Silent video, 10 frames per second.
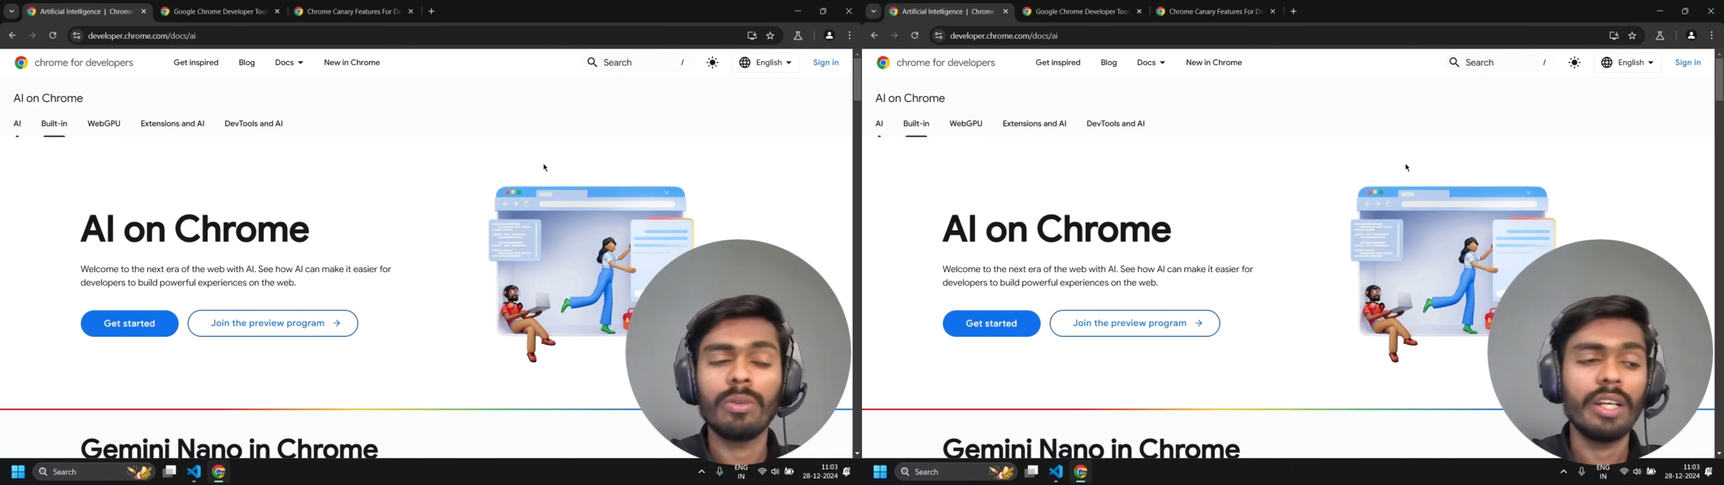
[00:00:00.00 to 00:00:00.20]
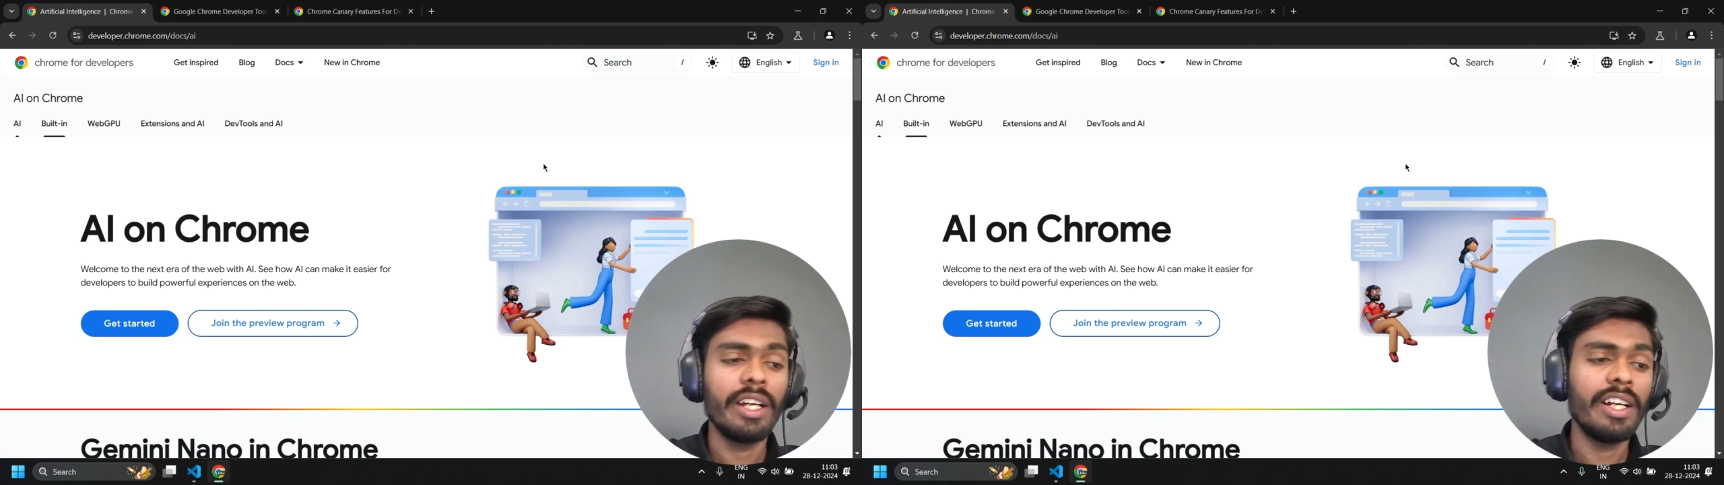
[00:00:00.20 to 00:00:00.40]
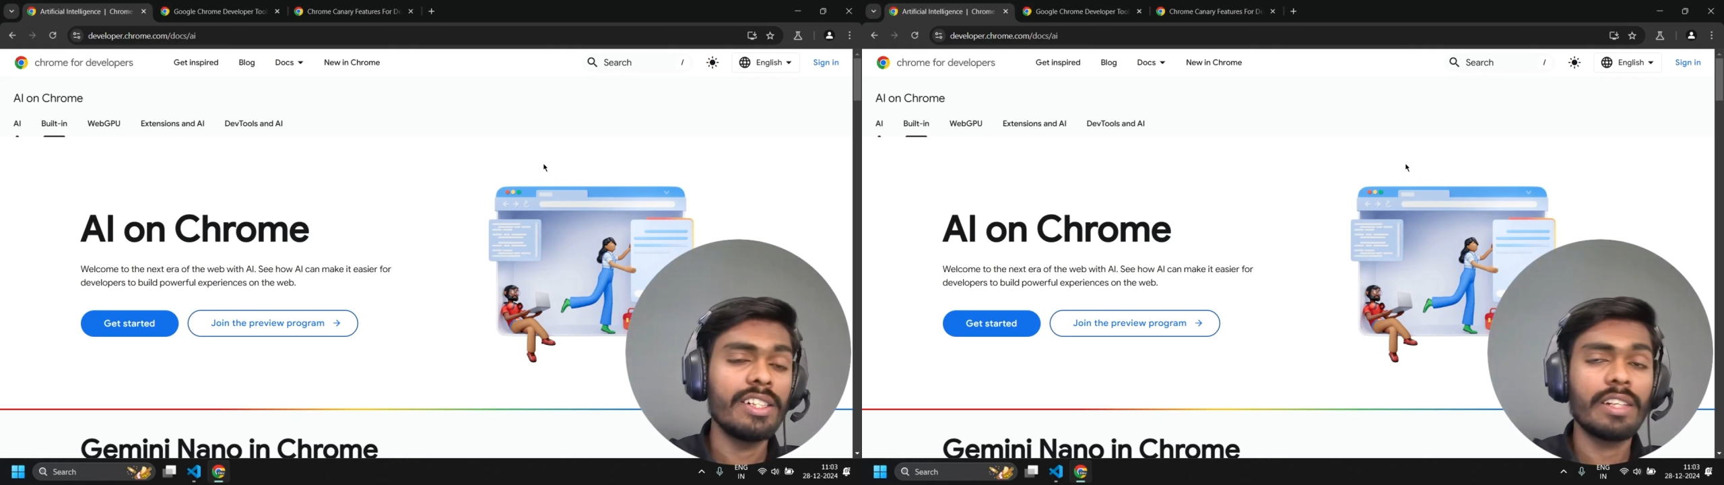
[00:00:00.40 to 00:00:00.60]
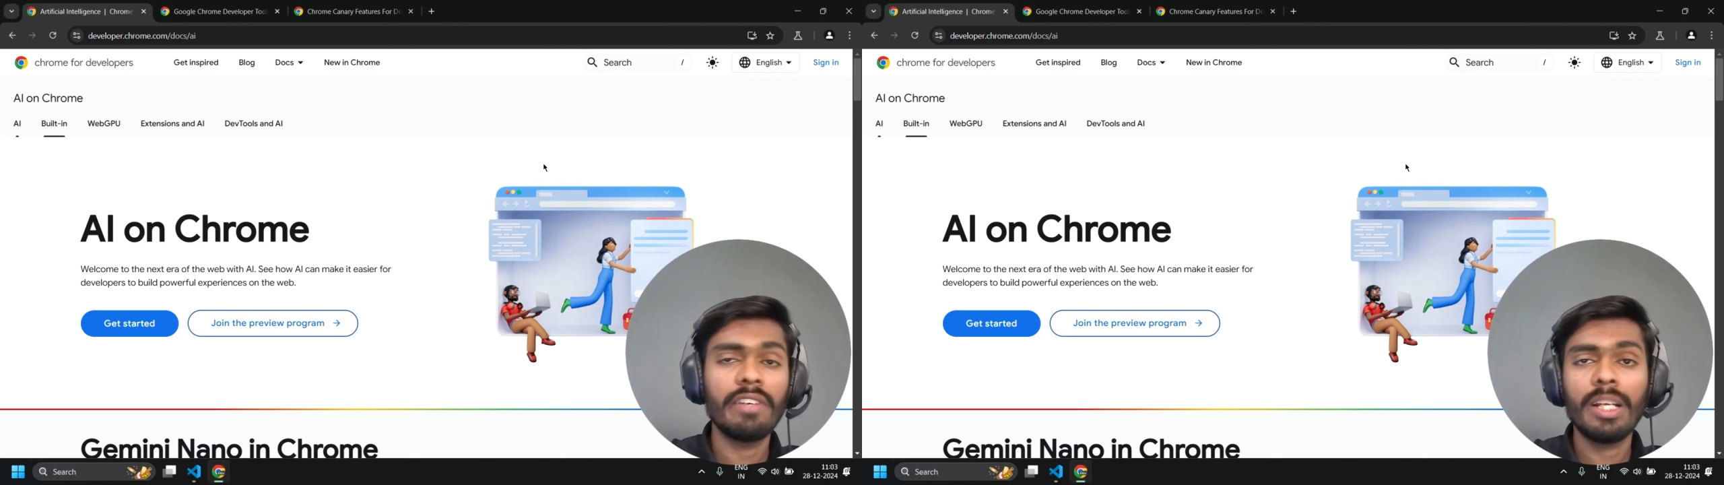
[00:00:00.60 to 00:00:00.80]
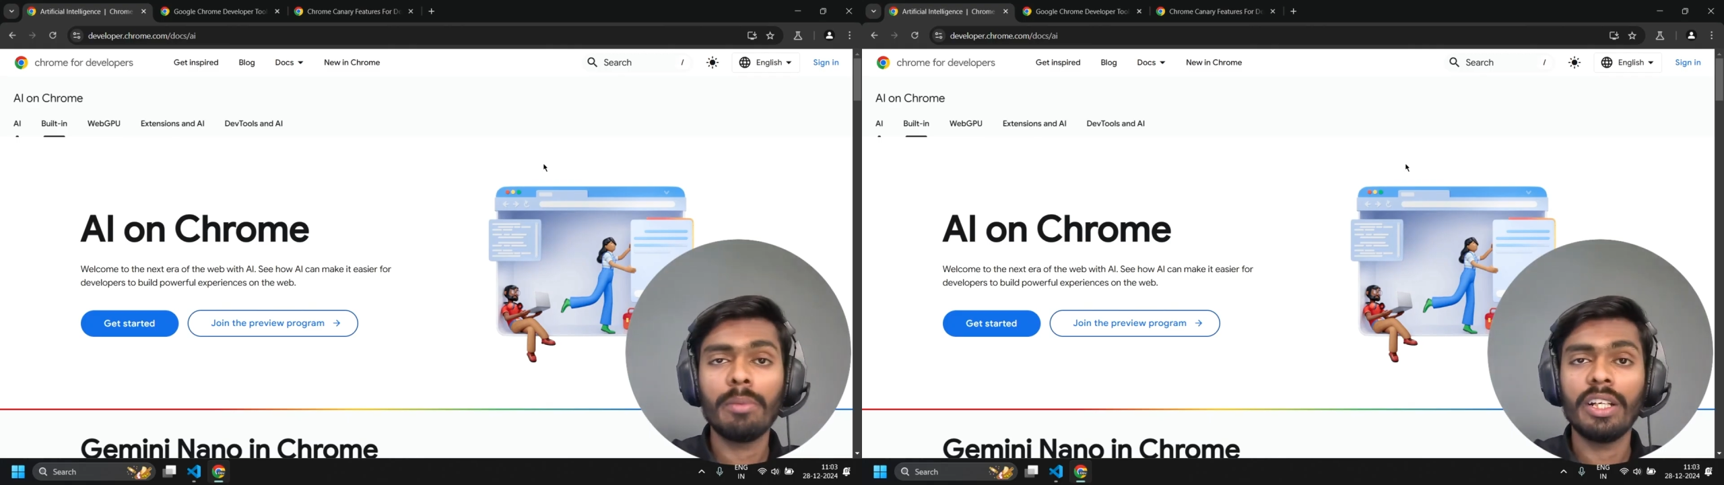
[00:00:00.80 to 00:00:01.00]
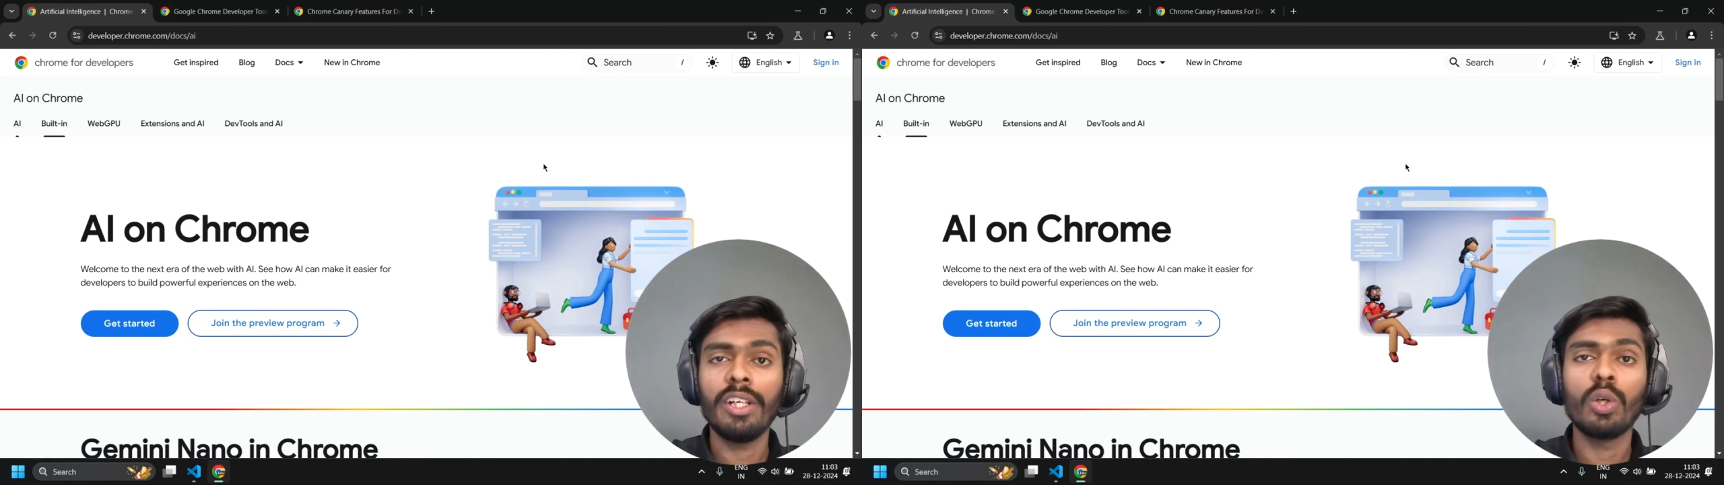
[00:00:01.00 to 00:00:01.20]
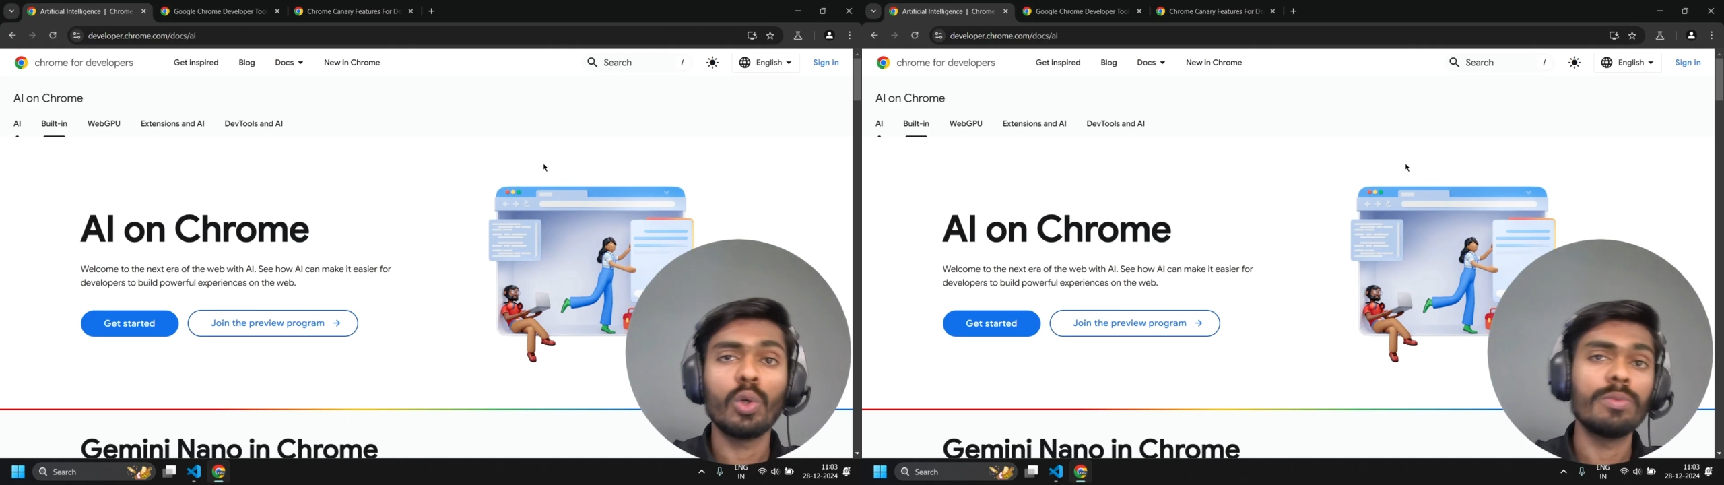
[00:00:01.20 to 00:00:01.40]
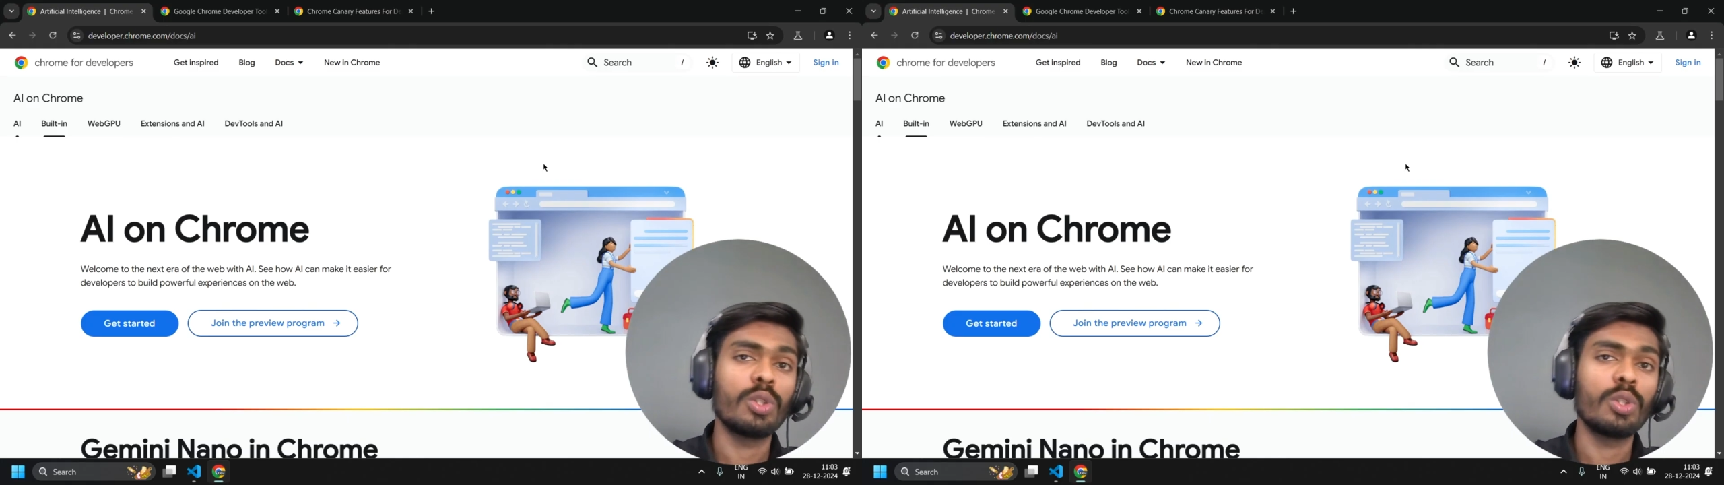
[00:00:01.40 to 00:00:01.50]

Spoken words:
and it is available in Chrome's